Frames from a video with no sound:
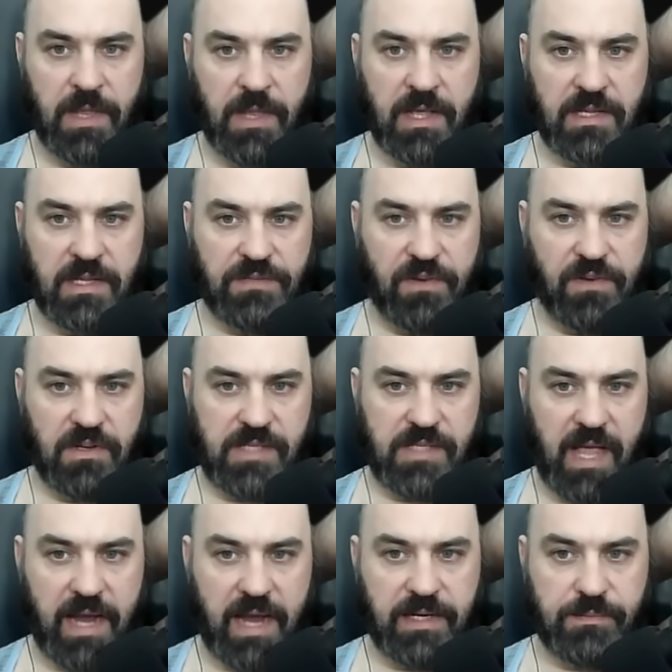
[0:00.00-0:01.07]
As far as
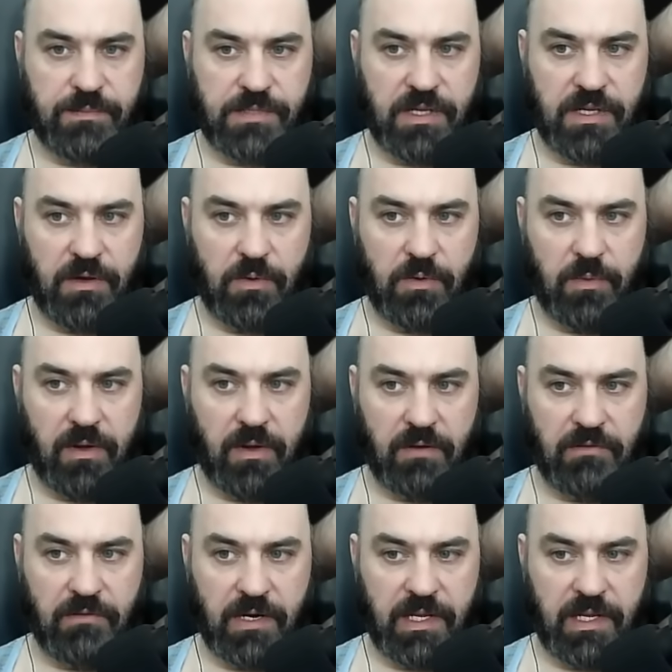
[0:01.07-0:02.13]
items go, we are
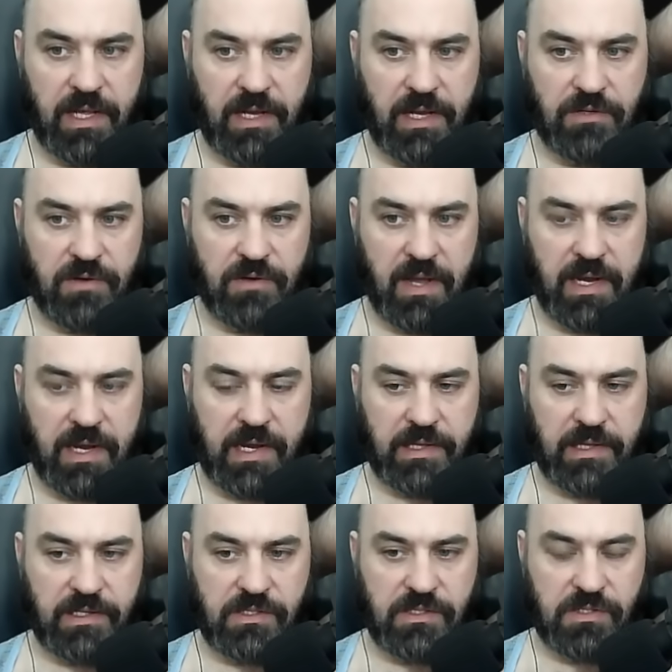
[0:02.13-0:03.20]
running a
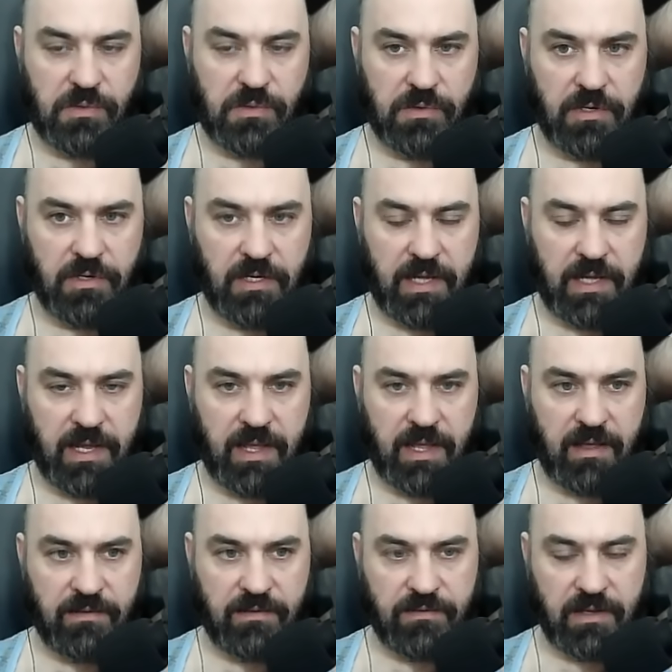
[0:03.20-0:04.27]
Tri-LE Sword. I
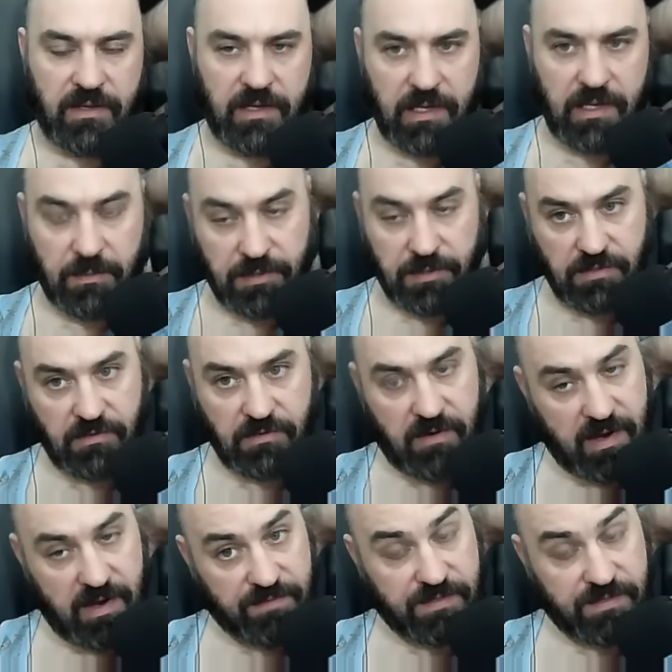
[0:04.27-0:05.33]
have Elemental
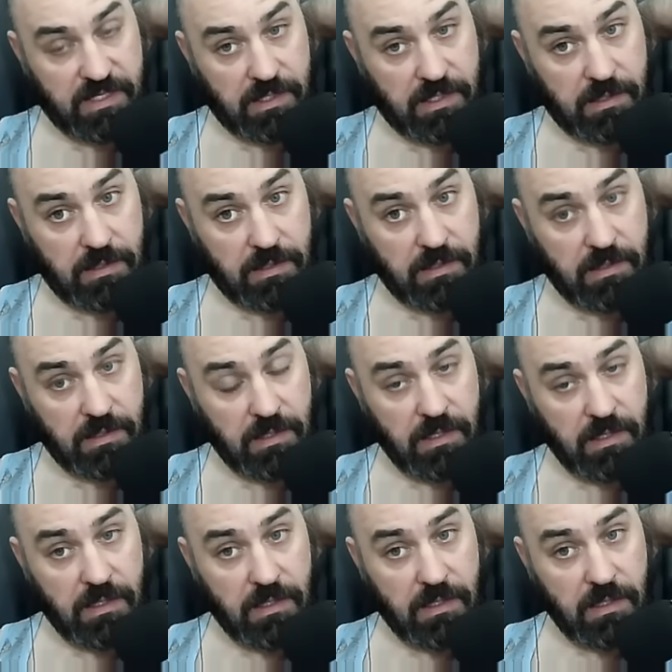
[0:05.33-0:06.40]
Crafting,
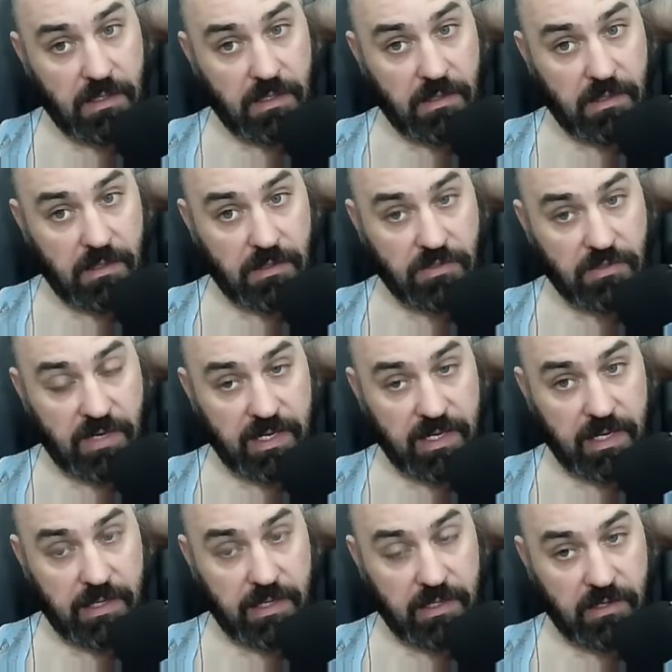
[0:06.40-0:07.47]

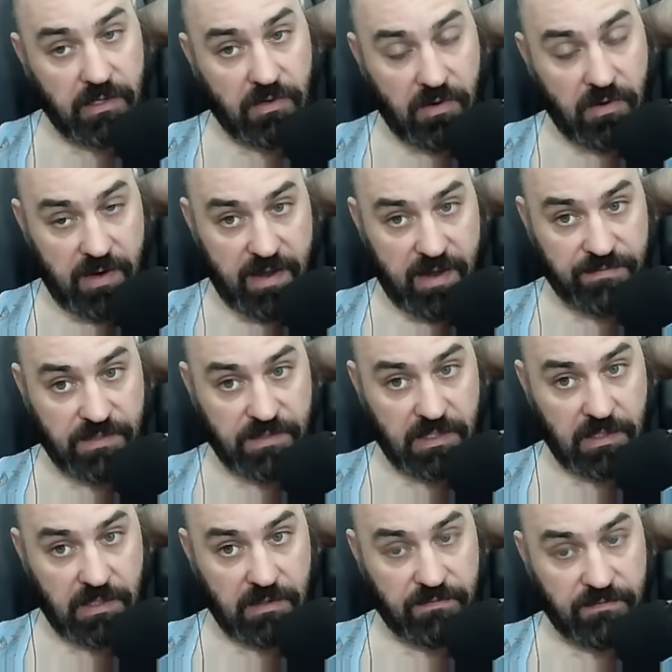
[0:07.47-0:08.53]
Tri-LE
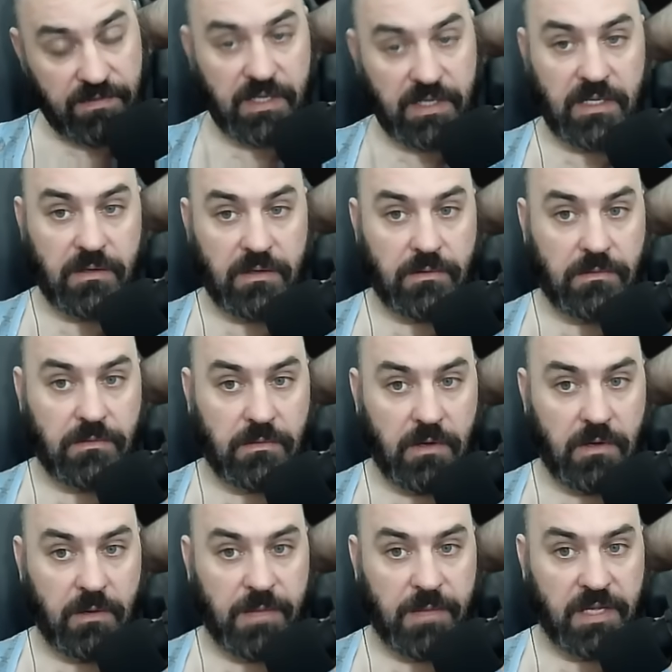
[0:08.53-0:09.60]
Crafting video
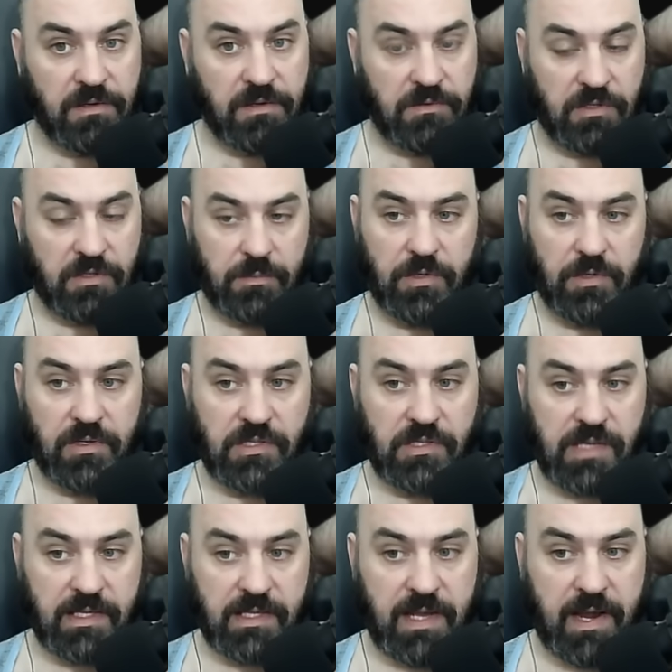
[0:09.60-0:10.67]
on my YouTube. You can
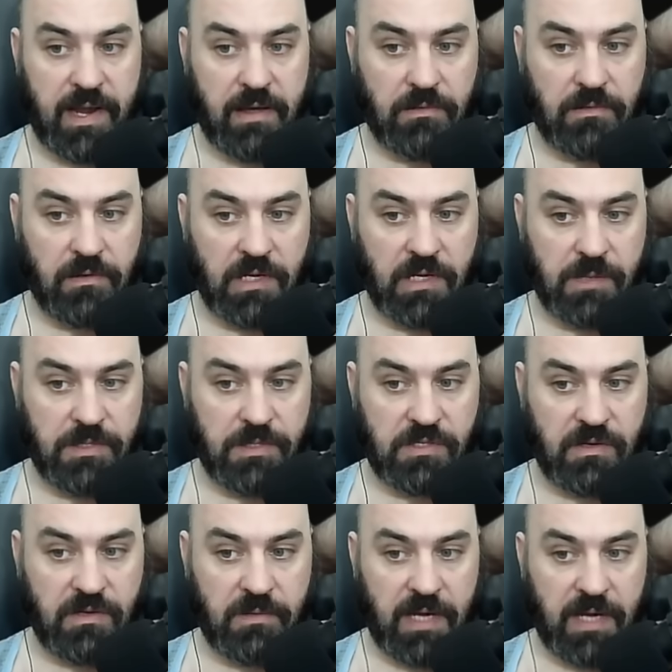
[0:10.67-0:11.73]
check that out or come and
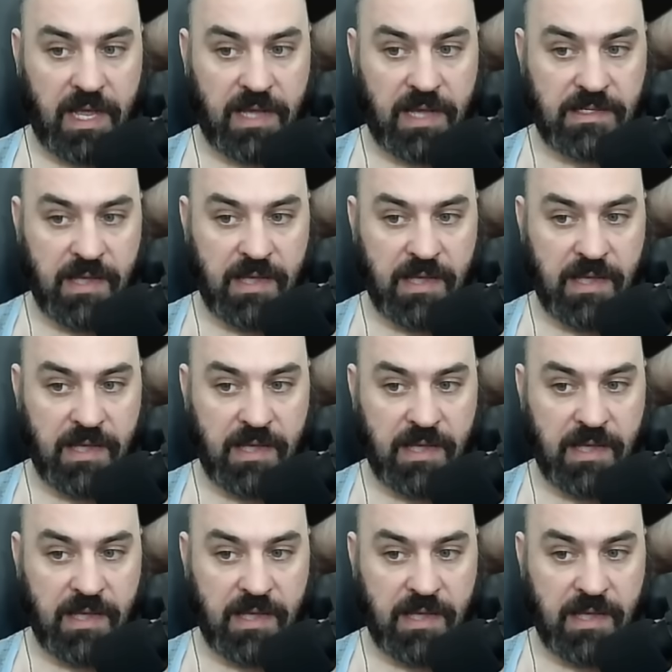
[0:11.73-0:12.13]
stream and ask.